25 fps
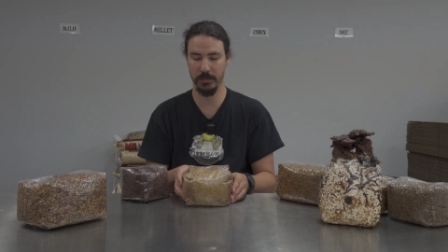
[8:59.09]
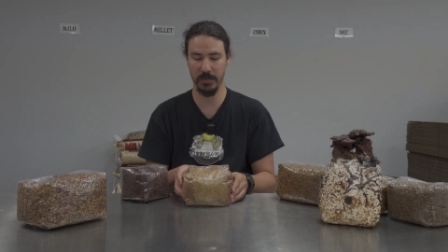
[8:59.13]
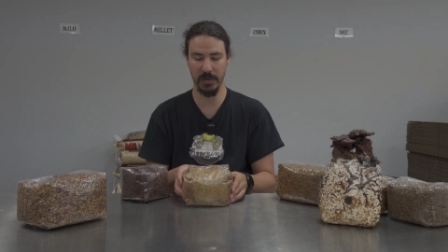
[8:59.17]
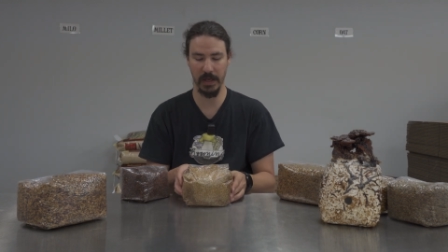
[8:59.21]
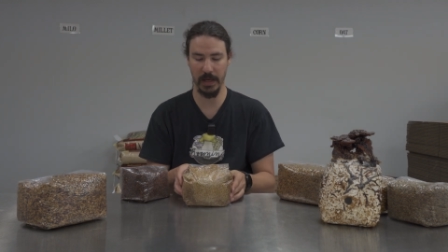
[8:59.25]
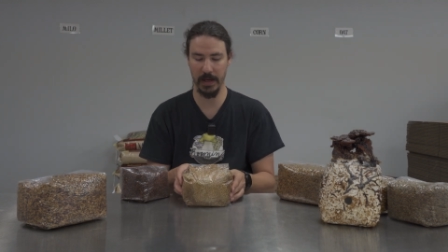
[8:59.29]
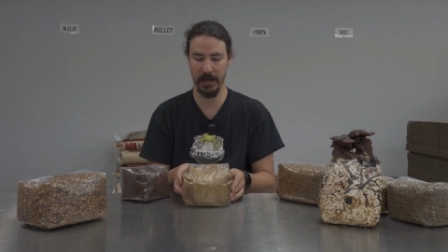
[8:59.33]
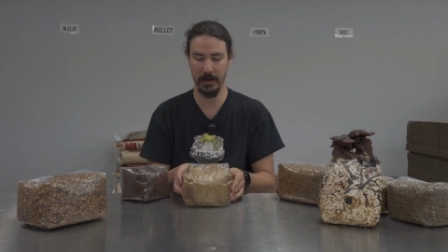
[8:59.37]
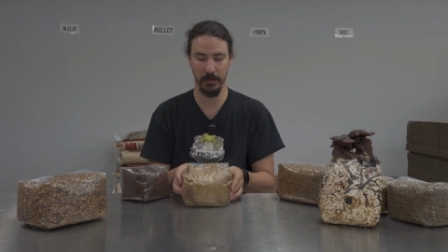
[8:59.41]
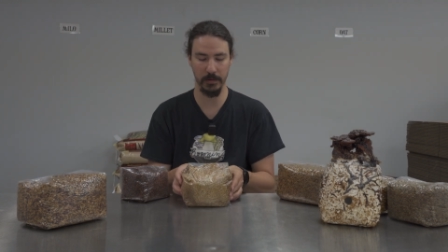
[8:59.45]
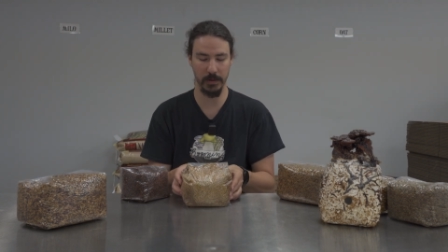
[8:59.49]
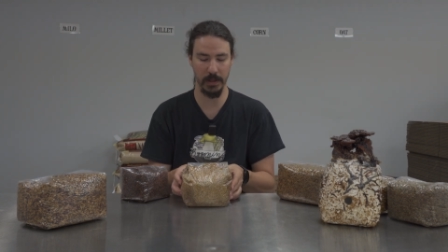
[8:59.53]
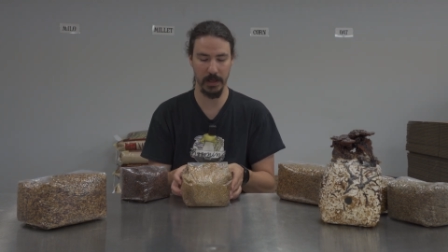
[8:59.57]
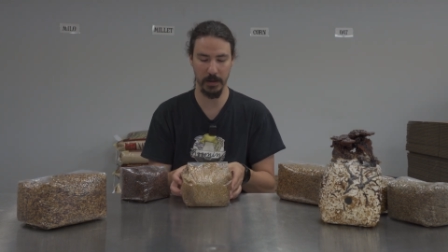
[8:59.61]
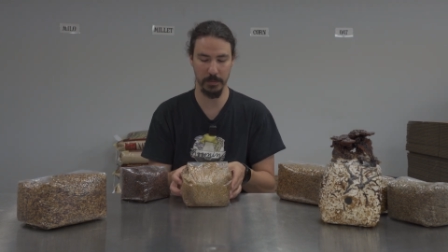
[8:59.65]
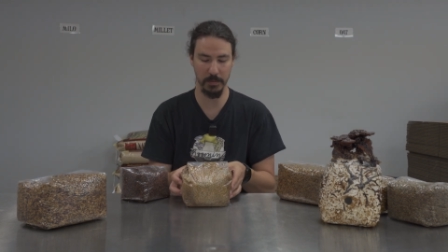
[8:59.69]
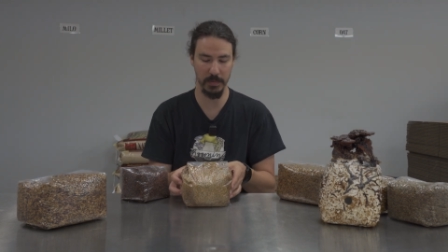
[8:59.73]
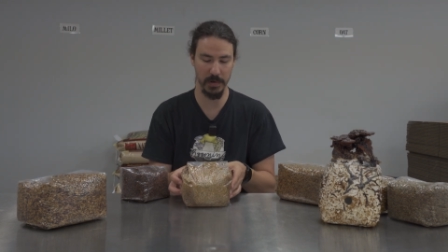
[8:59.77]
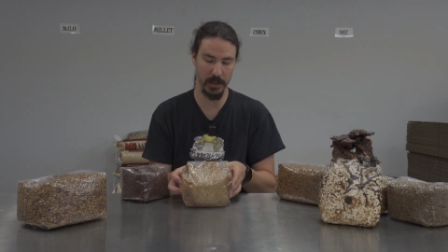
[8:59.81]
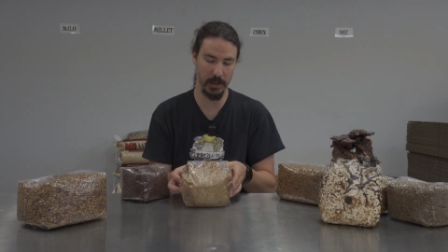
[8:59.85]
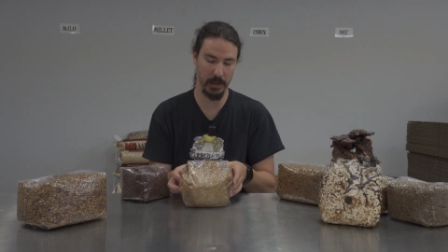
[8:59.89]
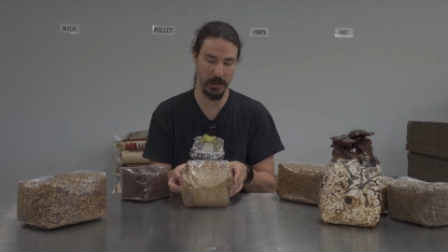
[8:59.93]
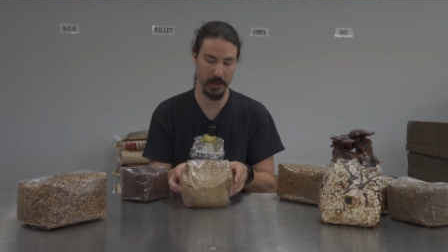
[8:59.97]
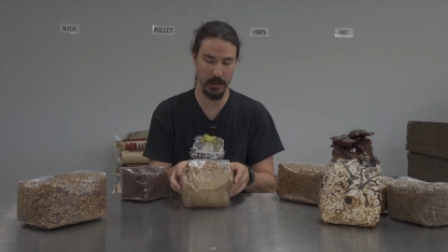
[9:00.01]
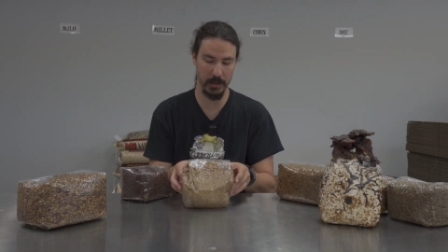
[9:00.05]
I don't like
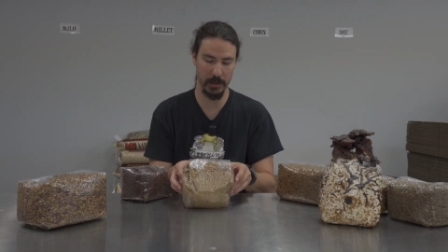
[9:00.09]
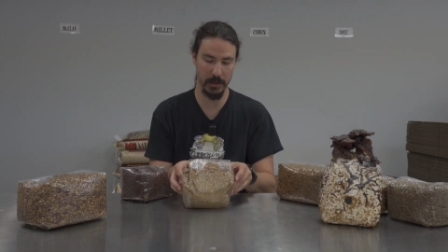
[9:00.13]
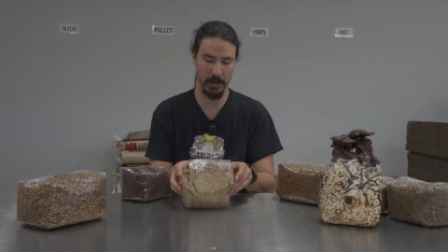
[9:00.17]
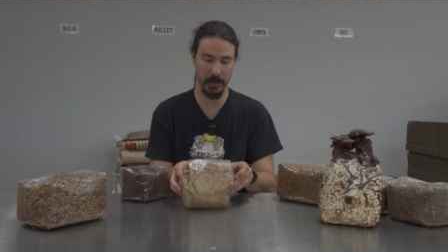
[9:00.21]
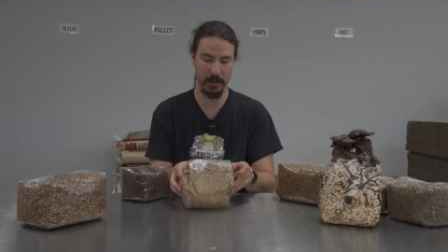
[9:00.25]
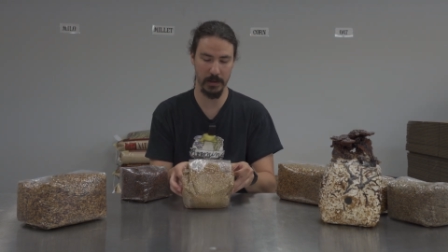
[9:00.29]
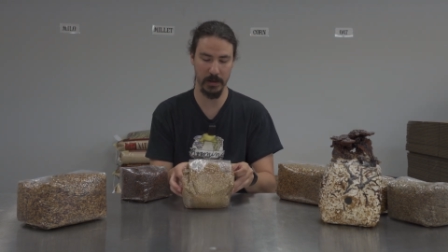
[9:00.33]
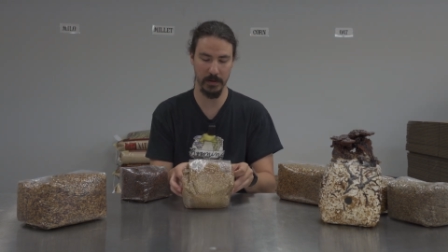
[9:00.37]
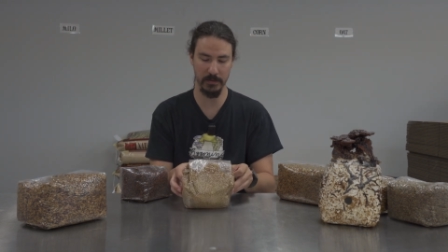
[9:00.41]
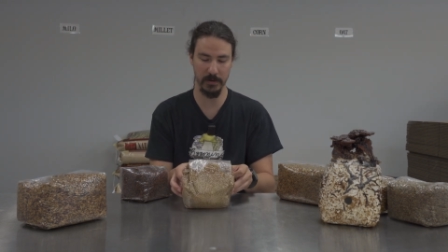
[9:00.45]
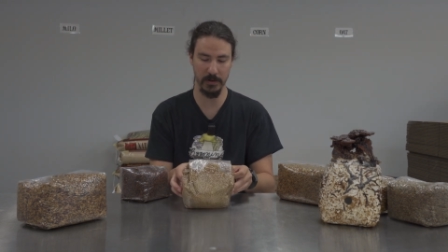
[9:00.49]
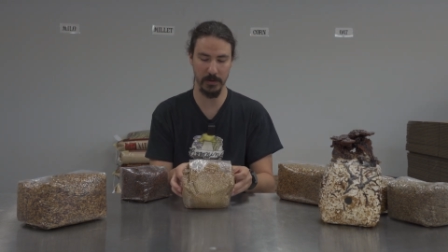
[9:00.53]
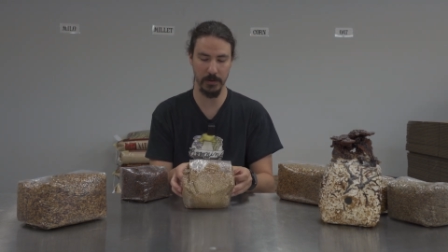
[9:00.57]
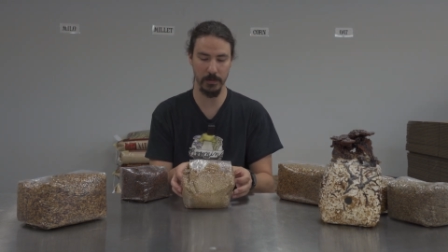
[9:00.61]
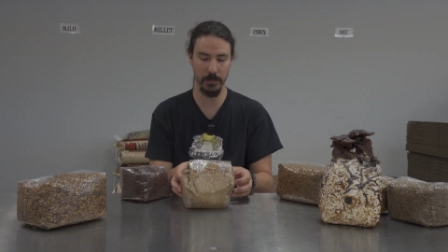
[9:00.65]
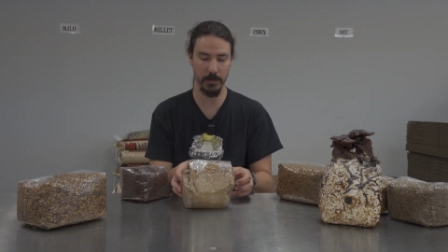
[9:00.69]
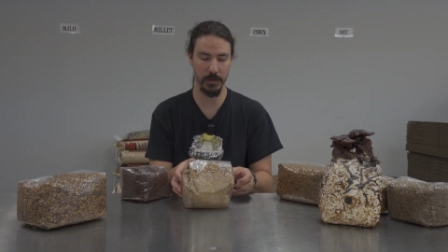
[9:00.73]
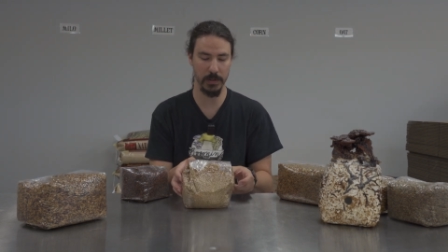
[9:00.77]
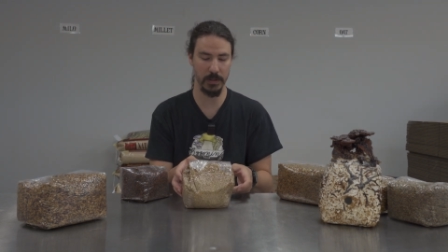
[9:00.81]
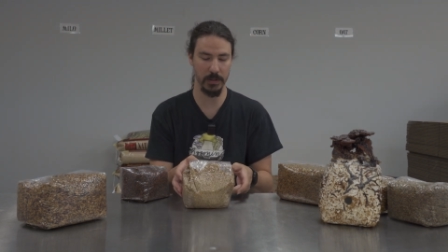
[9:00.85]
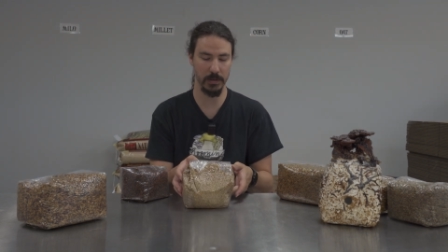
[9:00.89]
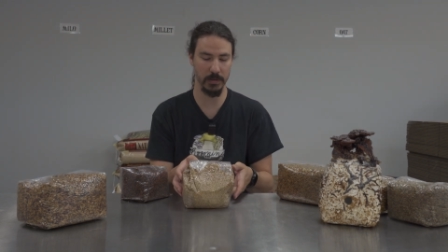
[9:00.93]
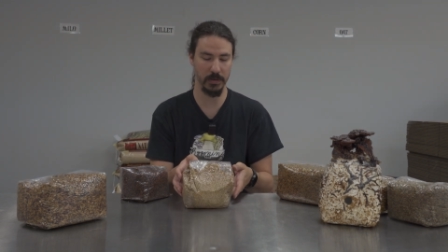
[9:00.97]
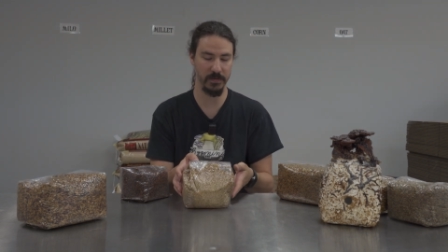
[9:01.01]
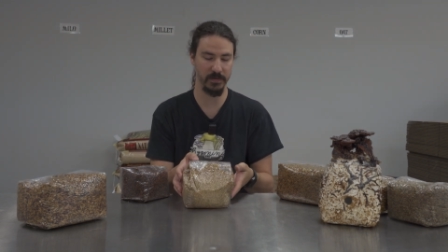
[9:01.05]
millet. I, I, never
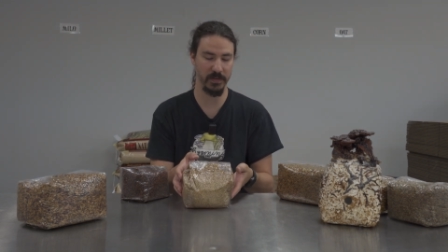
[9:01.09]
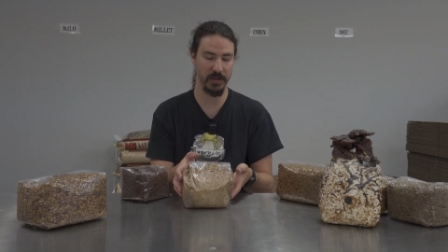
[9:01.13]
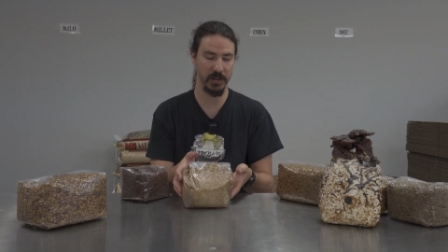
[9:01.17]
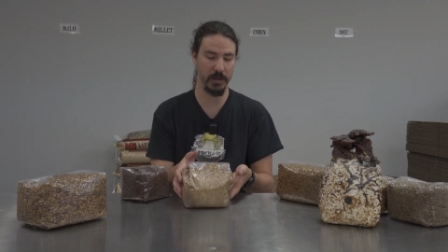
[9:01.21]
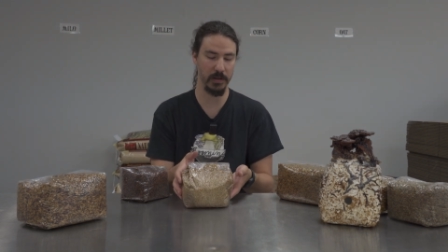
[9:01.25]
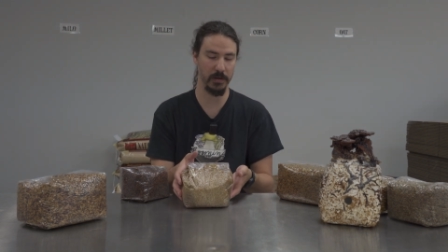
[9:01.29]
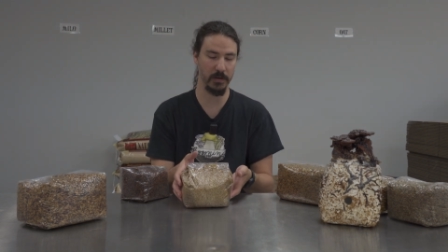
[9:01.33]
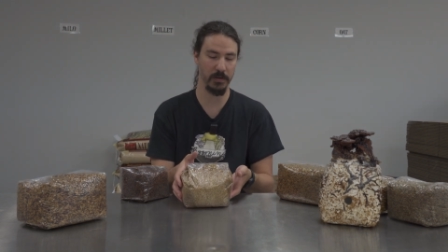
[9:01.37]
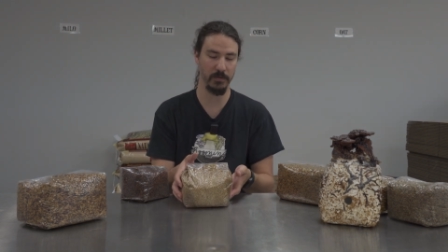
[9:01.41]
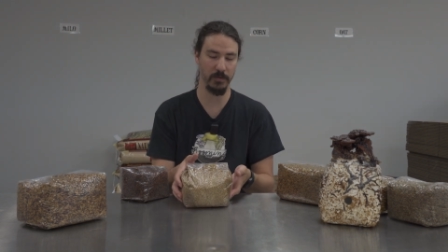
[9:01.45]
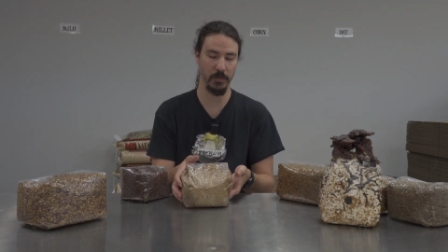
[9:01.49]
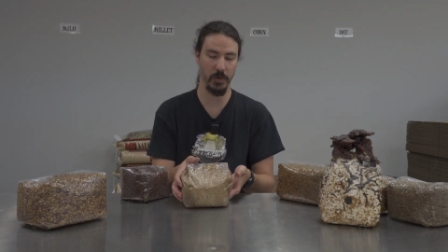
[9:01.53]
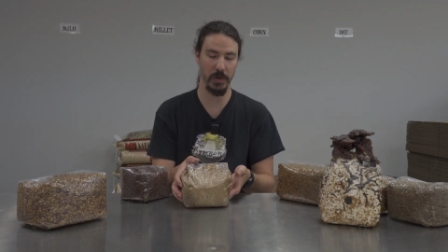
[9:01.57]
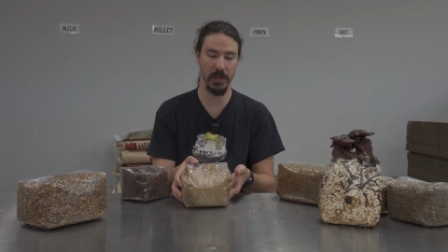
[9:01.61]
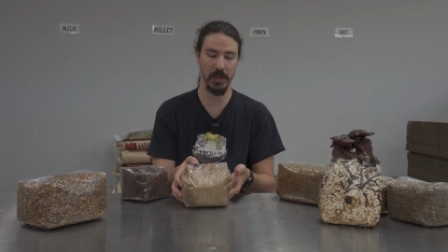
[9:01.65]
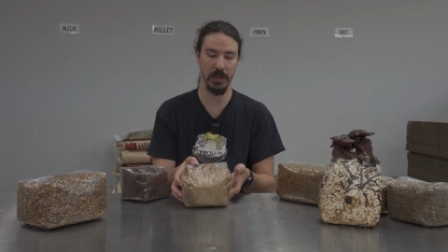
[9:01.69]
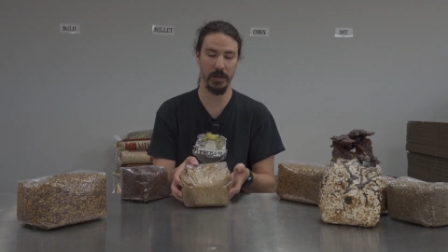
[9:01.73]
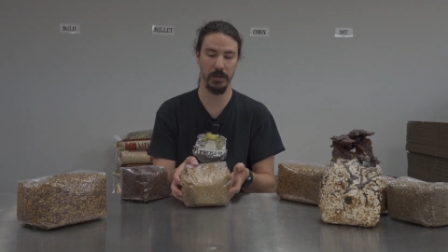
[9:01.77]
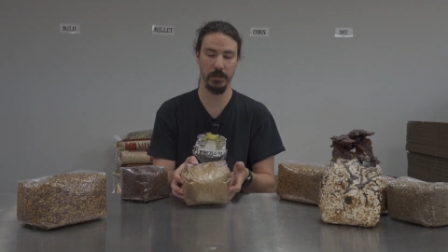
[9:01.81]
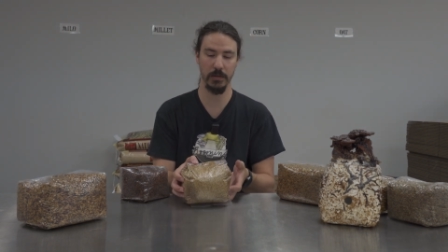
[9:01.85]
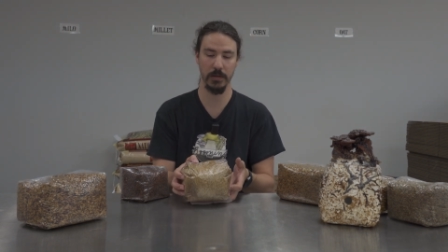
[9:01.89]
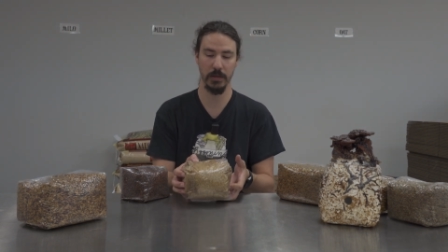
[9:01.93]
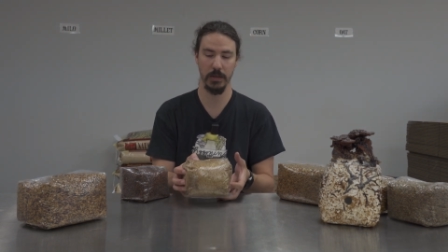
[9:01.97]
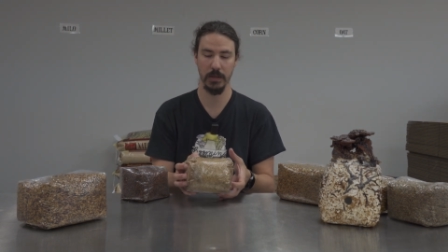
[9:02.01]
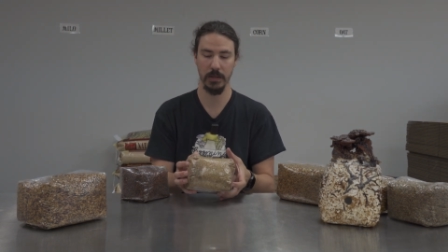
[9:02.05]
use it if I can avoid
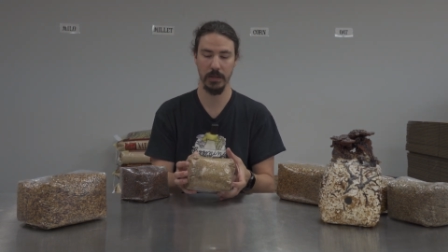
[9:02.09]
it.